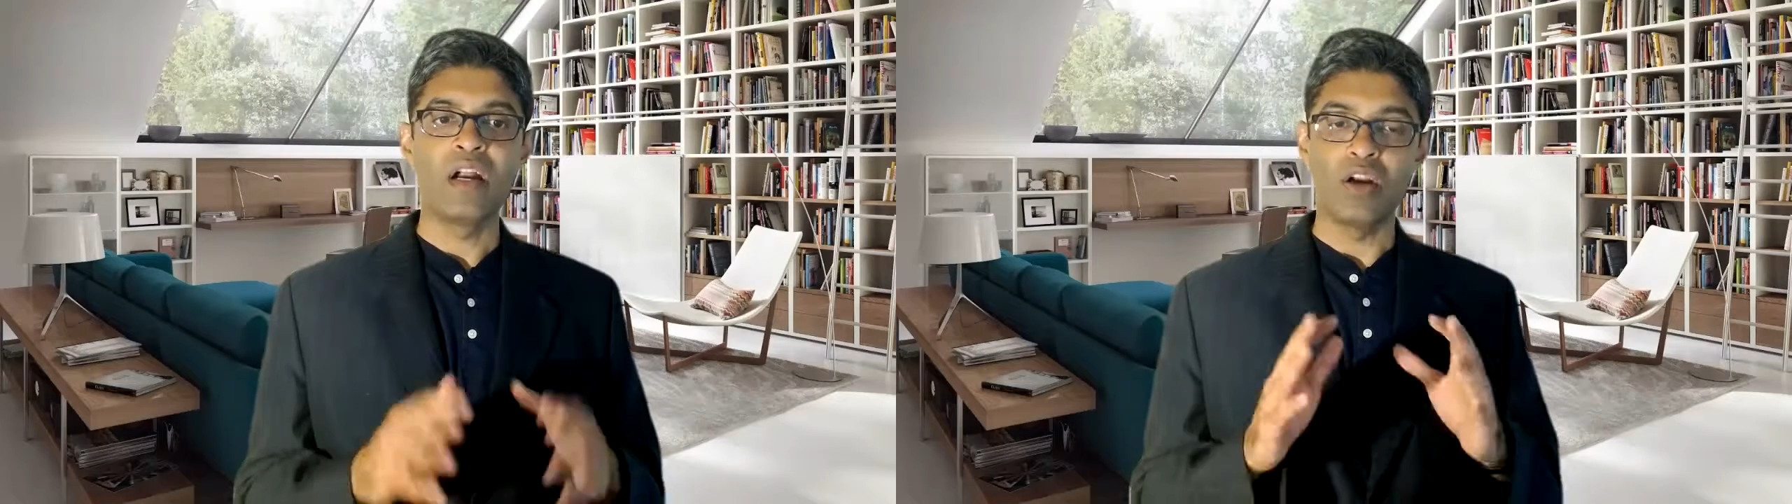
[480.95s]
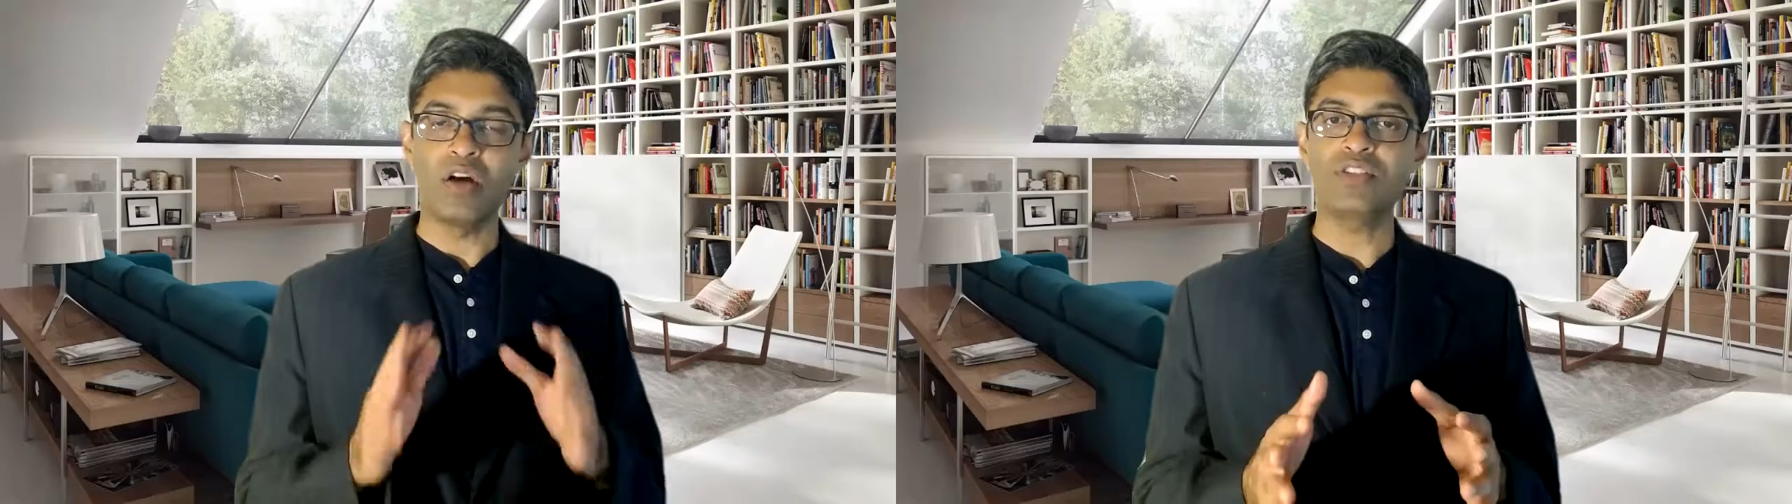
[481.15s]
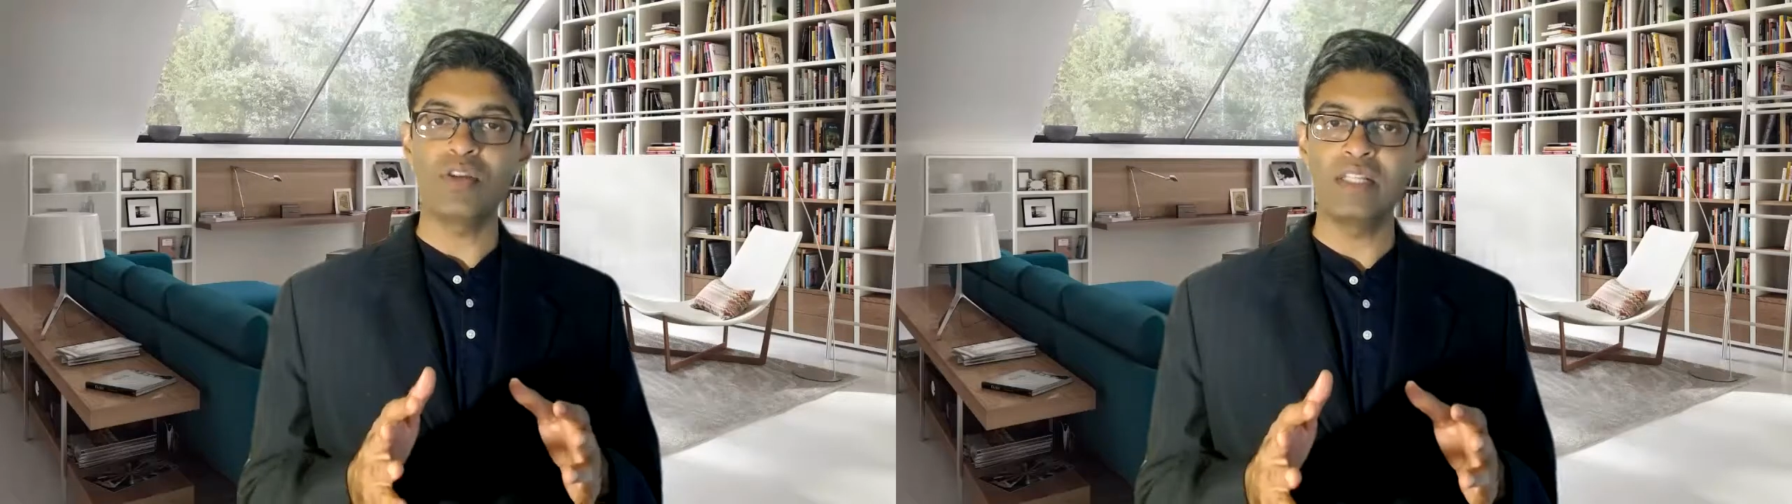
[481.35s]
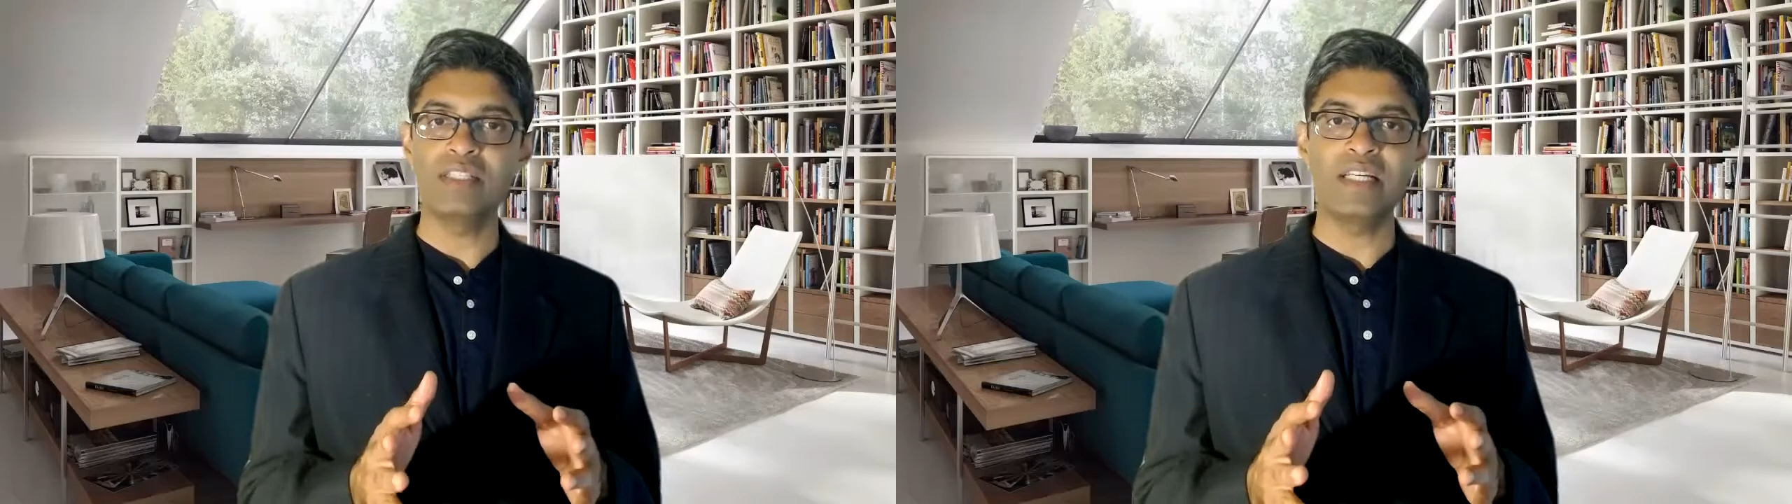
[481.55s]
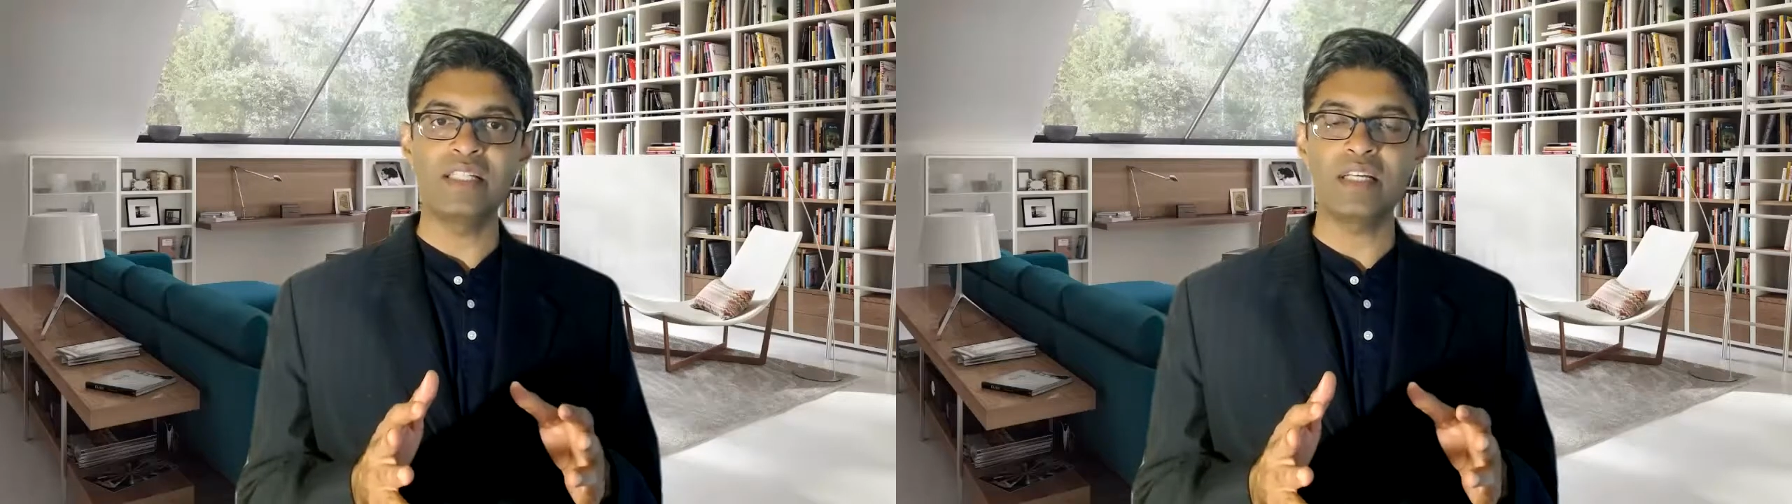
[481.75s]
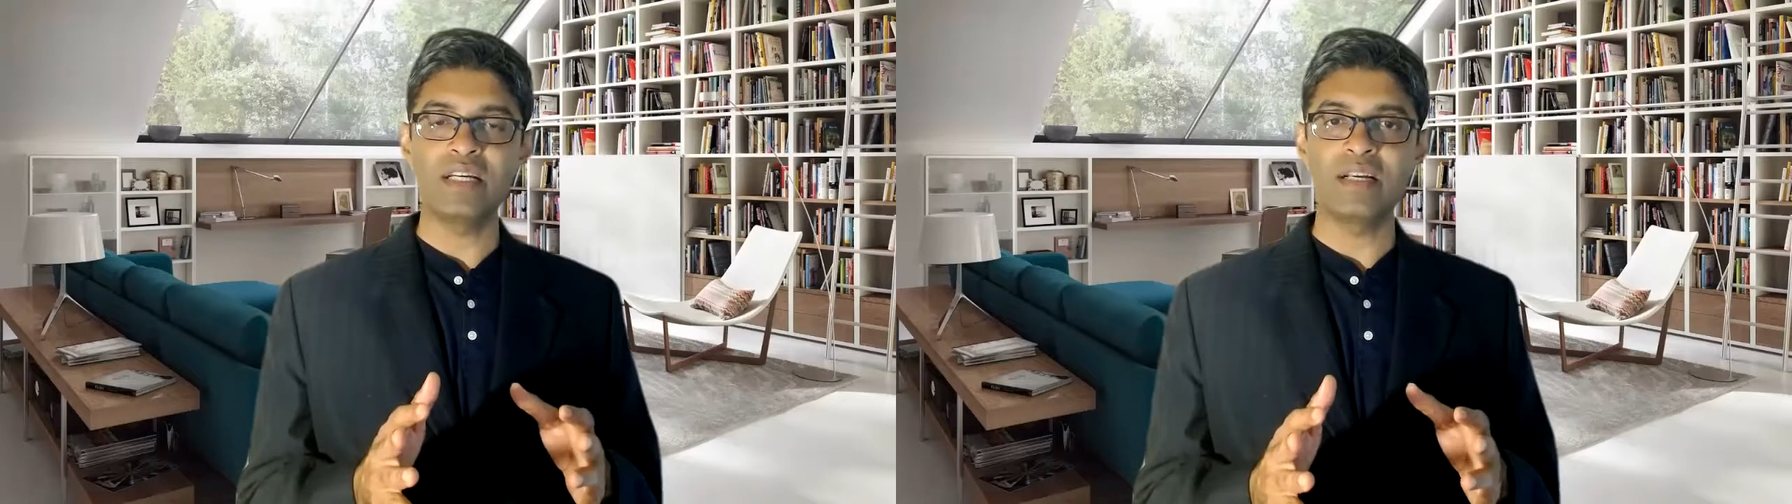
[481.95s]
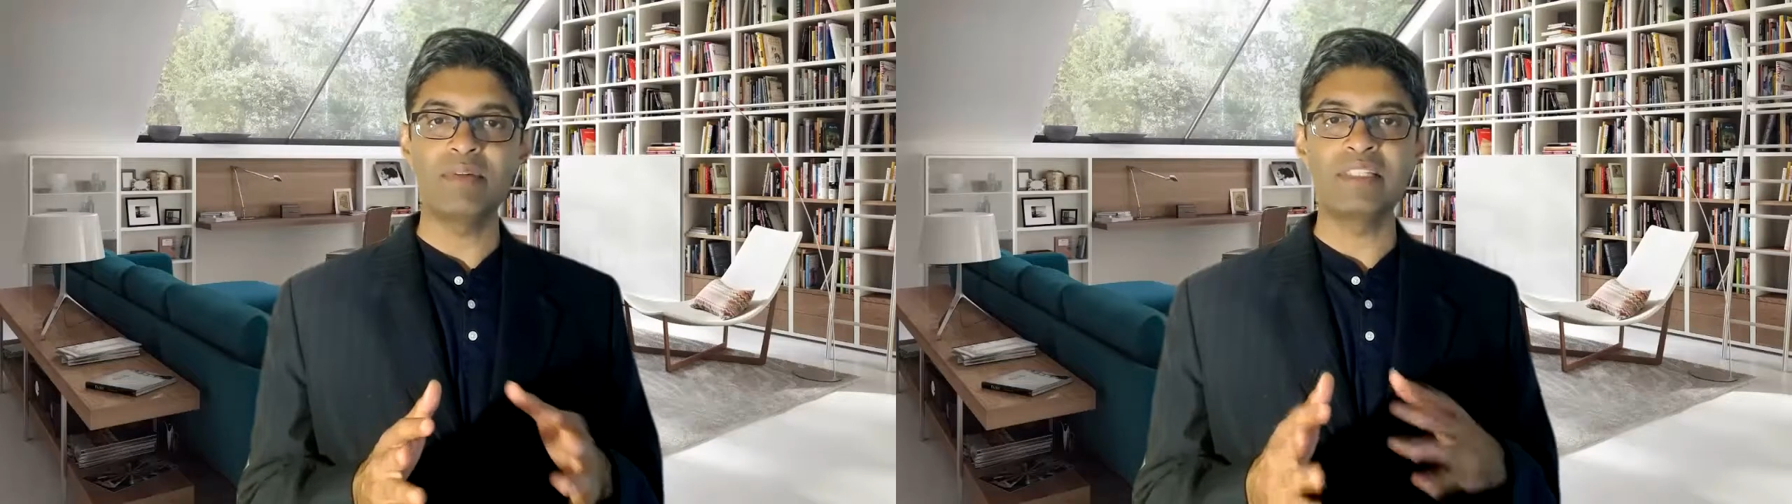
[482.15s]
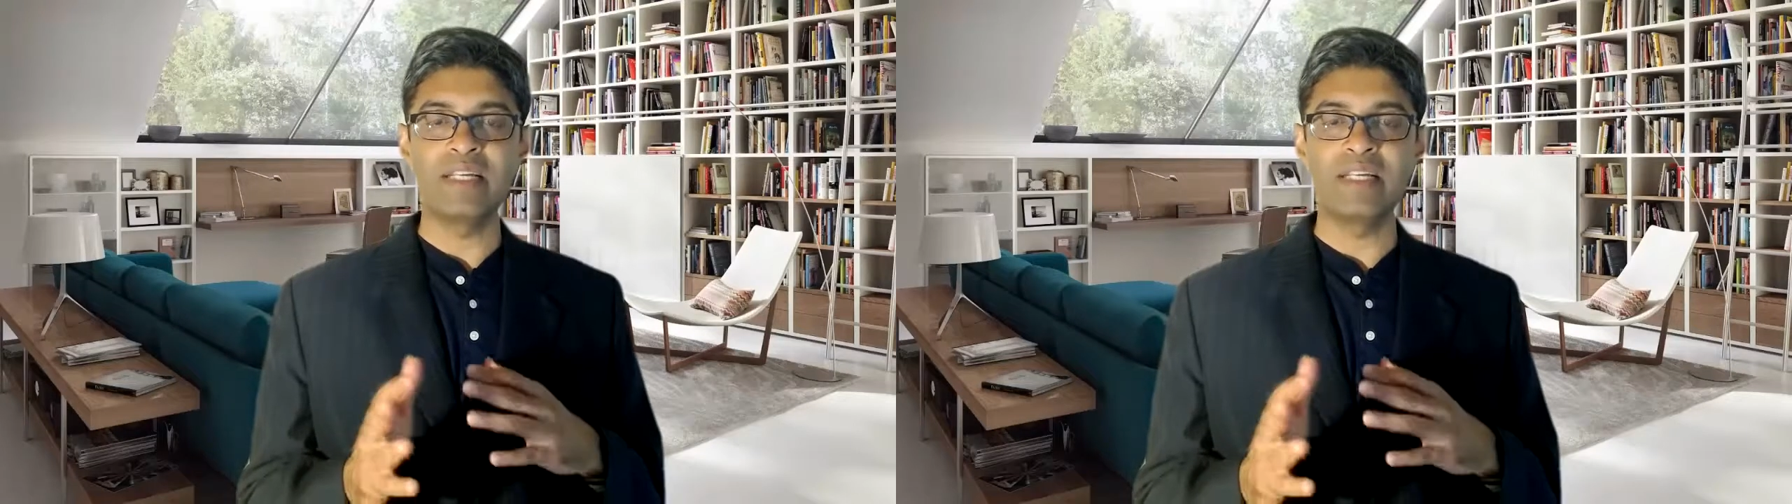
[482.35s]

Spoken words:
Non-solicitation agreements